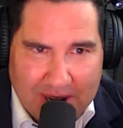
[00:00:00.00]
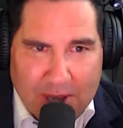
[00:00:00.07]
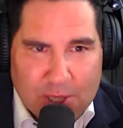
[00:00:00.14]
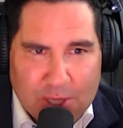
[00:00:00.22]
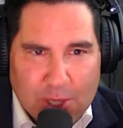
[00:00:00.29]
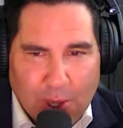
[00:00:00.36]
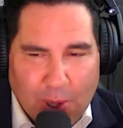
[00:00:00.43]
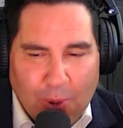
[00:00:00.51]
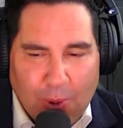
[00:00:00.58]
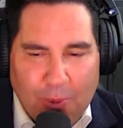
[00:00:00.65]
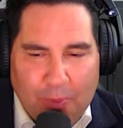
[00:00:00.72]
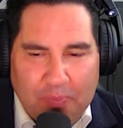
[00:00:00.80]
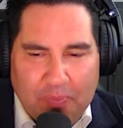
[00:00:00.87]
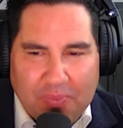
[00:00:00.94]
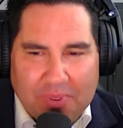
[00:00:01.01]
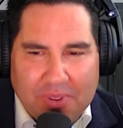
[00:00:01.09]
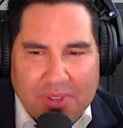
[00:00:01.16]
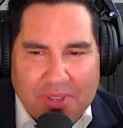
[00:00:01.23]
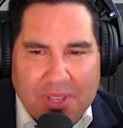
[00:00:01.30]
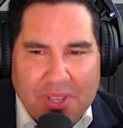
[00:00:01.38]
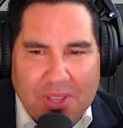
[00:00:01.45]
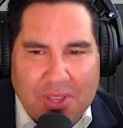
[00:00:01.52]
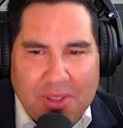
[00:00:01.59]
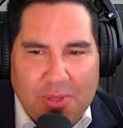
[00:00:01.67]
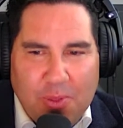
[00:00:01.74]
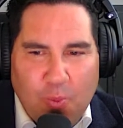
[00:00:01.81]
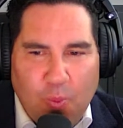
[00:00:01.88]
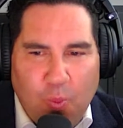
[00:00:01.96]
So
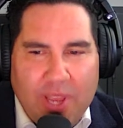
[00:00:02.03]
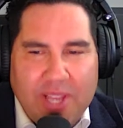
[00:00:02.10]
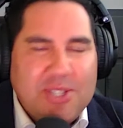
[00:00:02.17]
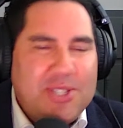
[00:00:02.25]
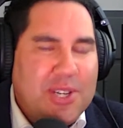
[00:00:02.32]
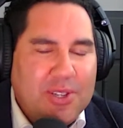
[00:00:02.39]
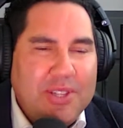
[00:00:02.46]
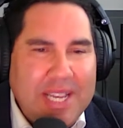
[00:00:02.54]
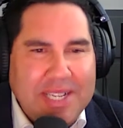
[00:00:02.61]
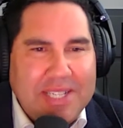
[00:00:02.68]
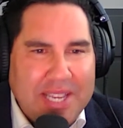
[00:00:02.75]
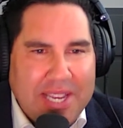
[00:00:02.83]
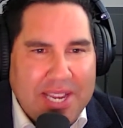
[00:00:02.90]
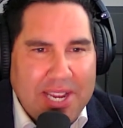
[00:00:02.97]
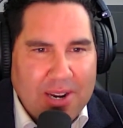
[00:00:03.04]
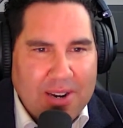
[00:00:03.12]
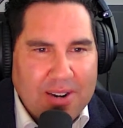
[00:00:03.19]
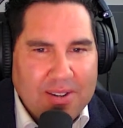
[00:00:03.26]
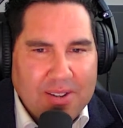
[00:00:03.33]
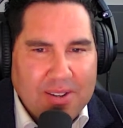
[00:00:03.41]
we still need to hear,